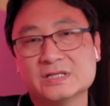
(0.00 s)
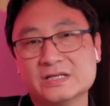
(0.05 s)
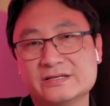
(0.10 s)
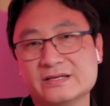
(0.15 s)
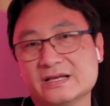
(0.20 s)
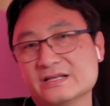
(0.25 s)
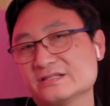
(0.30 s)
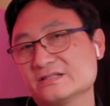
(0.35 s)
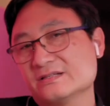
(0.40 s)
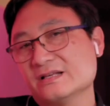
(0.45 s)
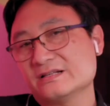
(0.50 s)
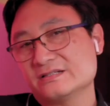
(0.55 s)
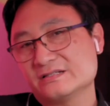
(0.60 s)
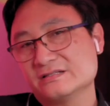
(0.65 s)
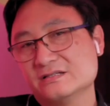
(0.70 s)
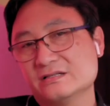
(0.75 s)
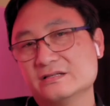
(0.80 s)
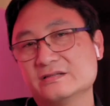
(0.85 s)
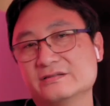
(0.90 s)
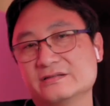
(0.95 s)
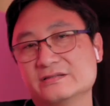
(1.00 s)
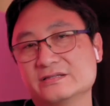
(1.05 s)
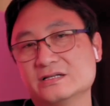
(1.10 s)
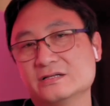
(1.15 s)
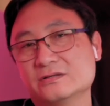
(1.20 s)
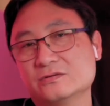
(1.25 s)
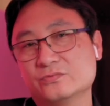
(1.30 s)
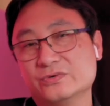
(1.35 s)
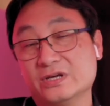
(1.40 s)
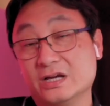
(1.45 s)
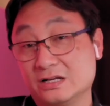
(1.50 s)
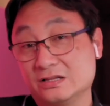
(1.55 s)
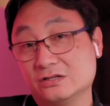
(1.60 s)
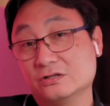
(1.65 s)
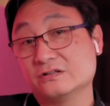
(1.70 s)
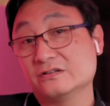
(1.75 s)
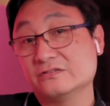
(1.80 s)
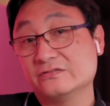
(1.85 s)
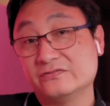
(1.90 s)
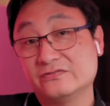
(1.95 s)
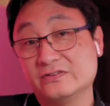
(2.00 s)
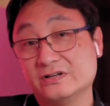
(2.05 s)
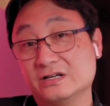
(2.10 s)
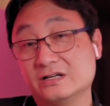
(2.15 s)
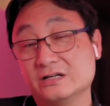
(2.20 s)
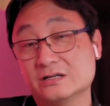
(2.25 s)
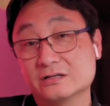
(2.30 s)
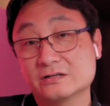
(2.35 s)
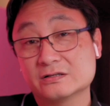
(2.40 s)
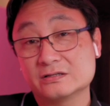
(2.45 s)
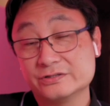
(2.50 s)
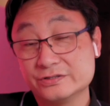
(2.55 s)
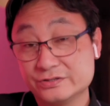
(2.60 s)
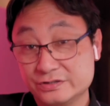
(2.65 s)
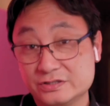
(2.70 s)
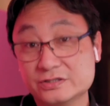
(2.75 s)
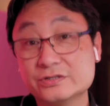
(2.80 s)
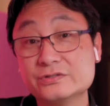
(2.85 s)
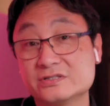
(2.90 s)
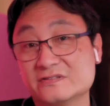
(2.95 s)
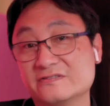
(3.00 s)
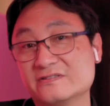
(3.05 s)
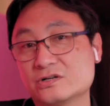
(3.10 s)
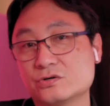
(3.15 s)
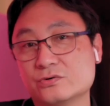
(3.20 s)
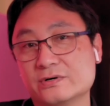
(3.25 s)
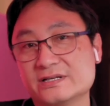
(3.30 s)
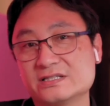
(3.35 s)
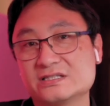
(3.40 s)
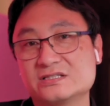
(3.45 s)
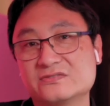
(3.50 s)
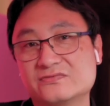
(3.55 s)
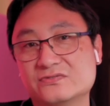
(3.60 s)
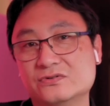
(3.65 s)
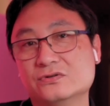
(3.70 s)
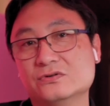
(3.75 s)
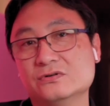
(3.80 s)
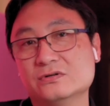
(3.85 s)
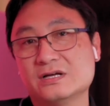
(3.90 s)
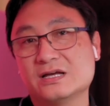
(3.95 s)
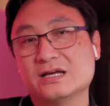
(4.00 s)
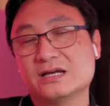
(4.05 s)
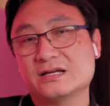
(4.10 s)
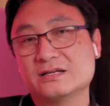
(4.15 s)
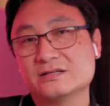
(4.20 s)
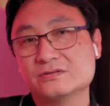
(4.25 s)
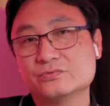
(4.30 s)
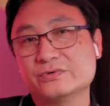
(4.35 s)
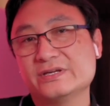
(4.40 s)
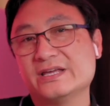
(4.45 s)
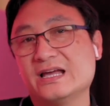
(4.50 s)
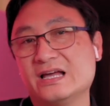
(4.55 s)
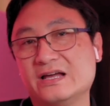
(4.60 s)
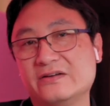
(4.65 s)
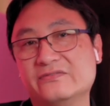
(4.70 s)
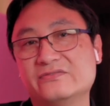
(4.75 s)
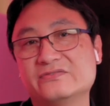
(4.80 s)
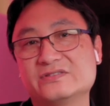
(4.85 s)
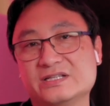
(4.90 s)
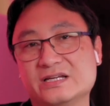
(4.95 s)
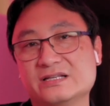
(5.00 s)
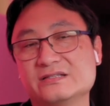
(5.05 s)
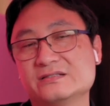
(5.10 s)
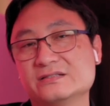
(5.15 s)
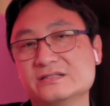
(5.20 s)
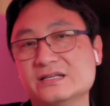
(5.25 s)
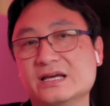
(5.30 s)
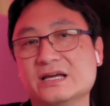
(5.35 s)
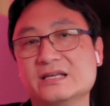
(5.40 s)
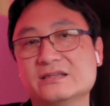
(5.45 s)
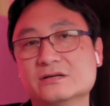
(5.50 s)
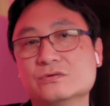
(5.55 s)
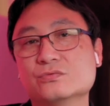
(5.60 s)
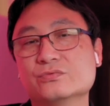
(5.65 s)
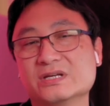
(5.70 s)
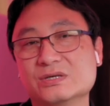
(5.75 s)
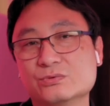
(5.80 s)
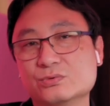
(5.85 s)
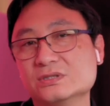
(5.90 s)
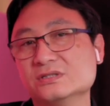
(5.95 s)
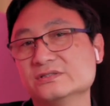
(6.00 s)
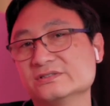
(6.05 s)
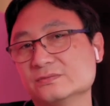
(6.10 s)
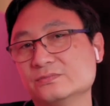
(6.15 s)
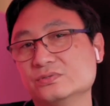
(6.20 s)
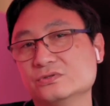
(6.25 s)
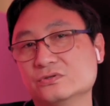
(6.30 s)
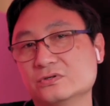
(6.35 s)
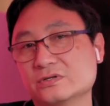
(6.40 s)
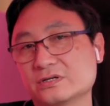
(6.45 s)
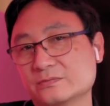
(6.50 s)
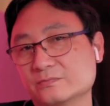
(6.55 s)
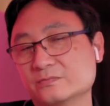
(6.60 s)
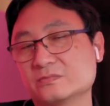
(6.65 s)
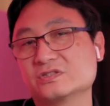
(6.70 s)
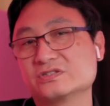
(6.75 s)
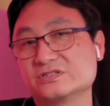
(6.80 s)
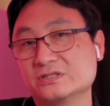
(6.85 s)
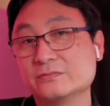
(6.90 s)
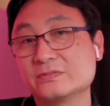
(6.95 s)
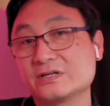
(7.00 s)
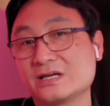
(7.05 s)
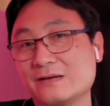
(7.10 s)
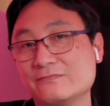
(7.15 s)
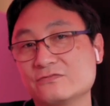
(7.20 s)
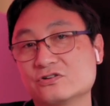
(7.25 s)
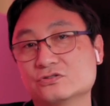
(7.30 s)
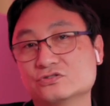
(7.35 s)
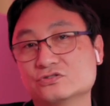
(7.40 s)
Yeah, so that's another thing that we had a lot of user requests for. And we have said today that we will support some camera